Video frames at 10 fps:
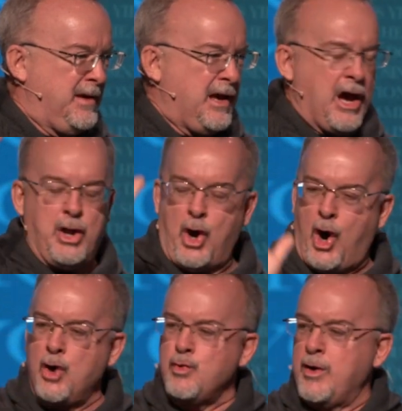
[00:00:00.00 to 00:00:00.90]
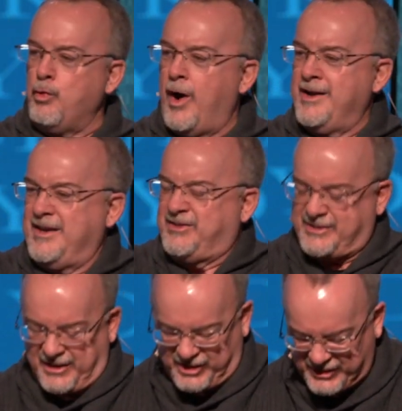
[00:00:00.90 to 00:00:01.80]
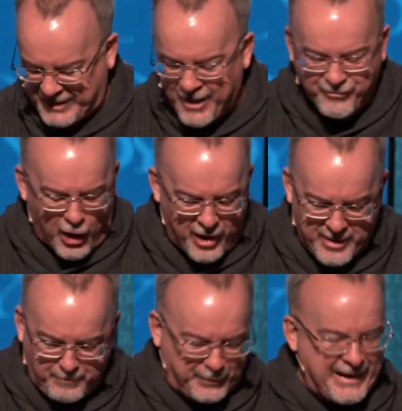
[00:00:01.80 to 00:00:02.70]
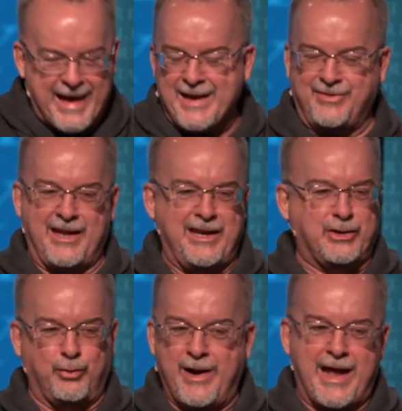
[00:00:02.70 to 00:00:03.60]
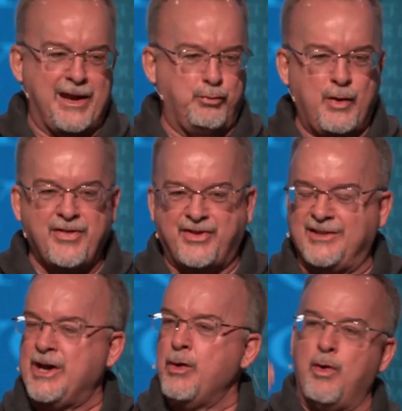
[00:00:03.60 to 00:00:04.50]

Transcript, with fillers: And all we want is the stuff on the planet that He created with us